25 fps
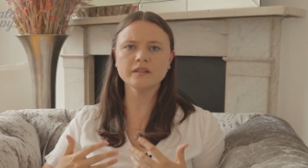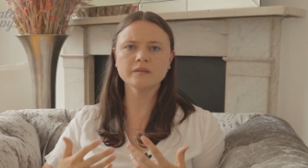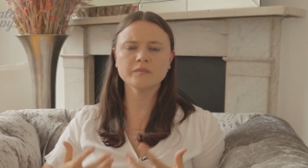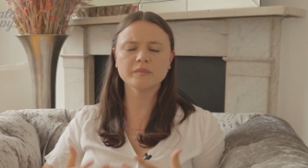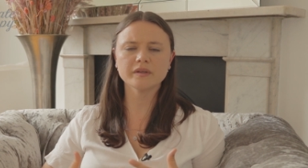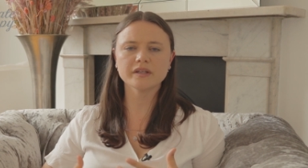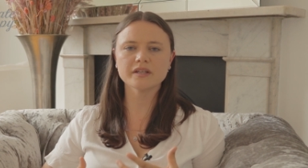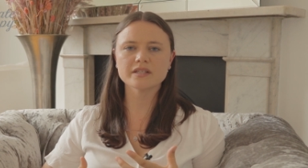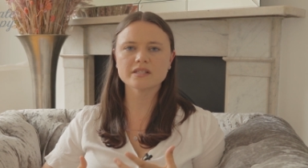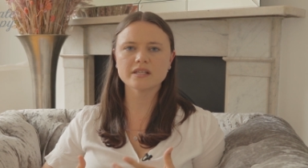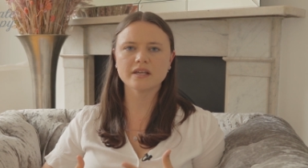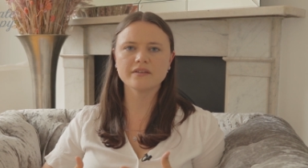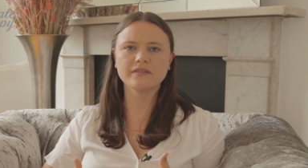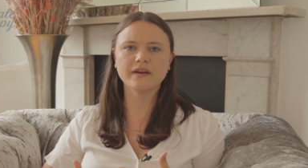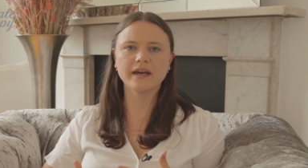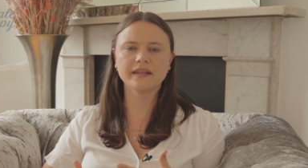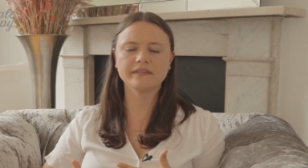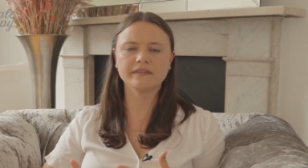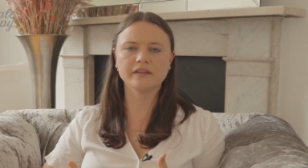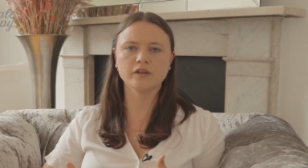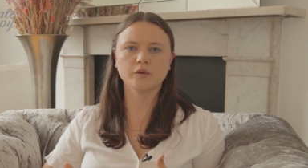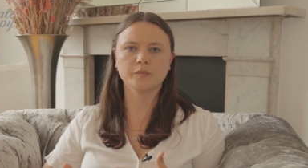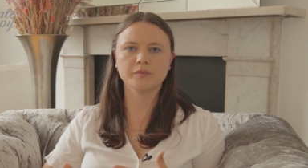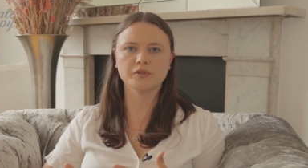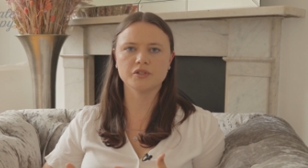because I've
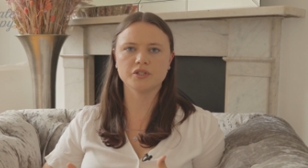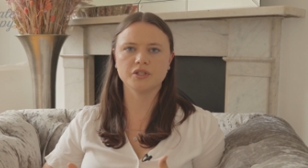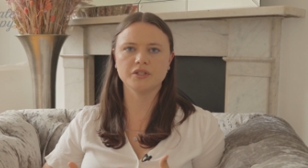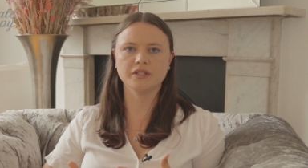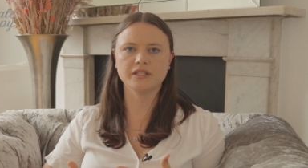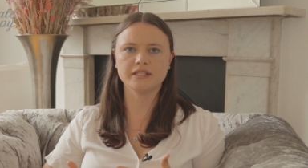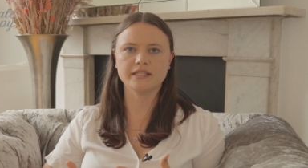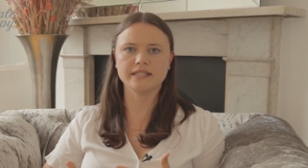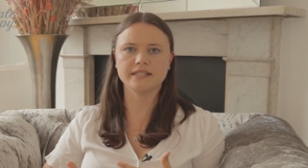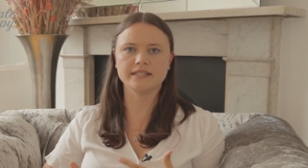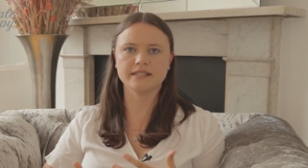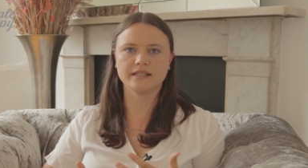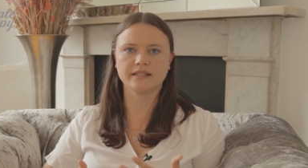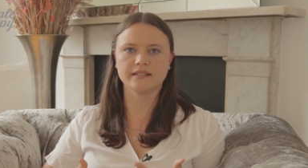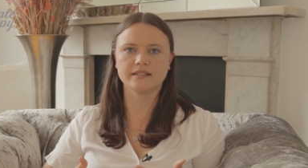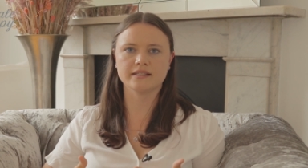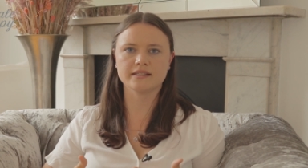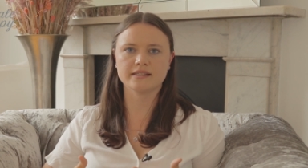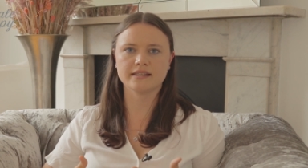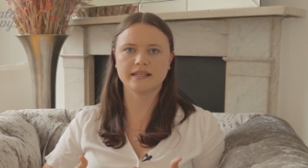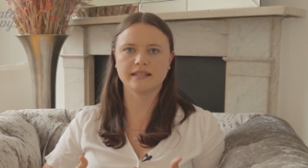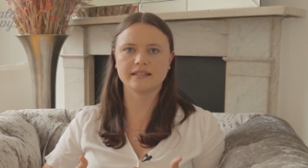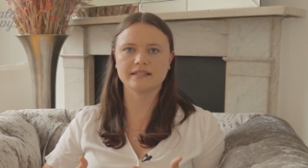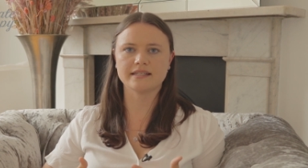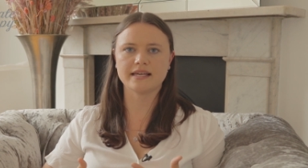had the opportunity to
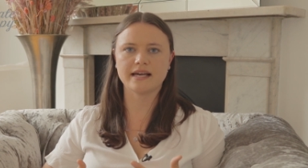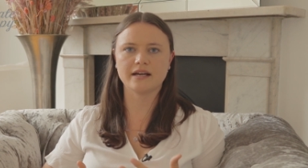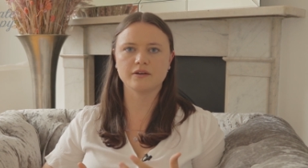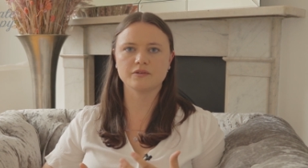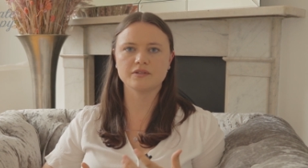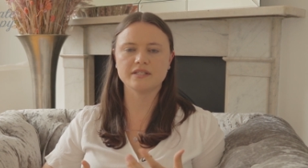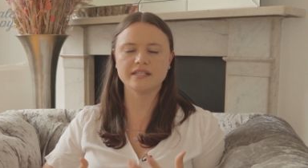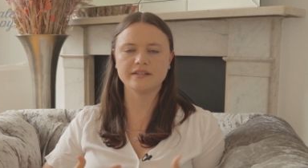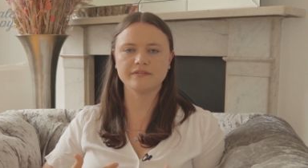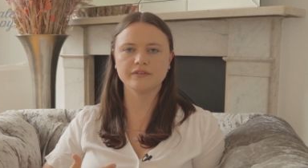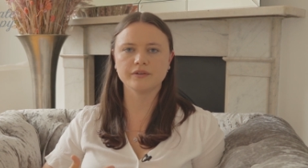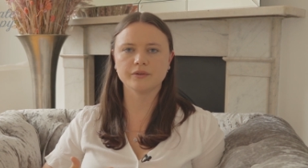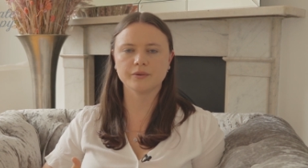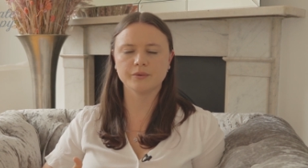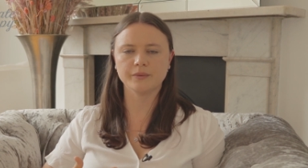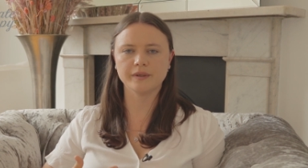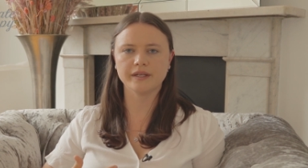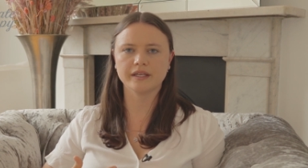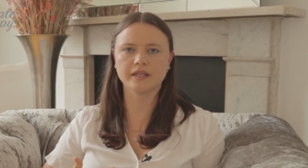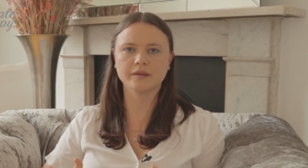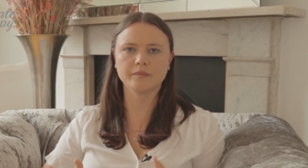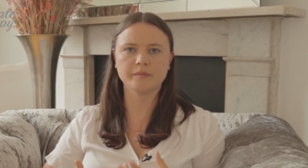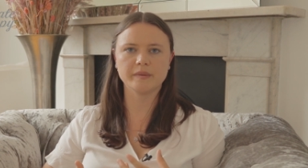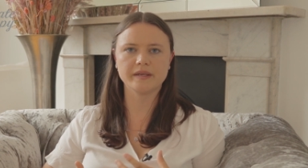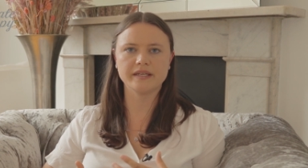understand how difficult
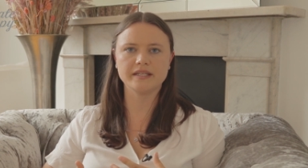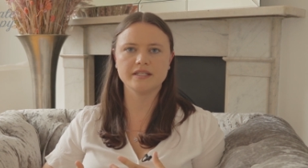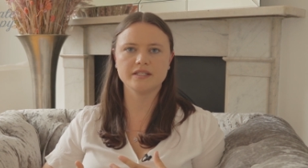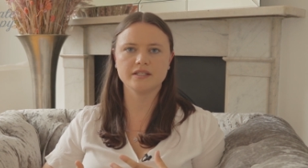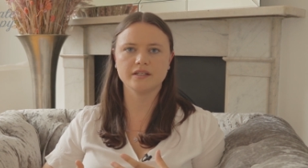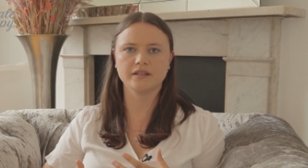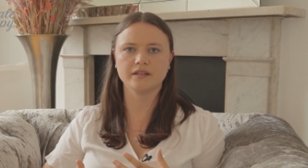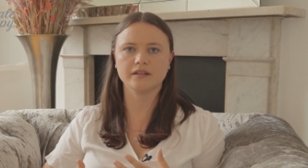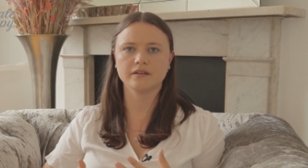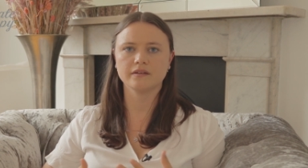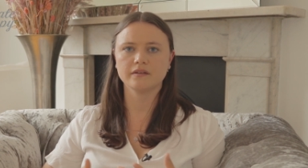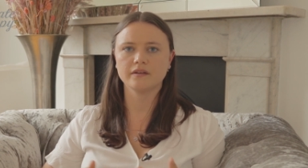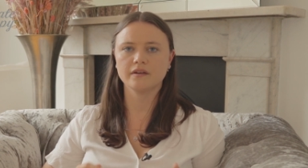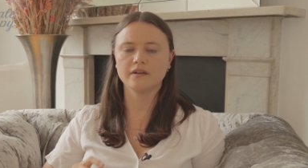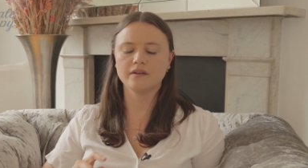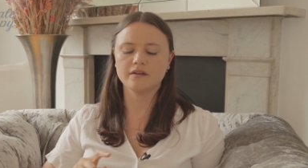it can be to,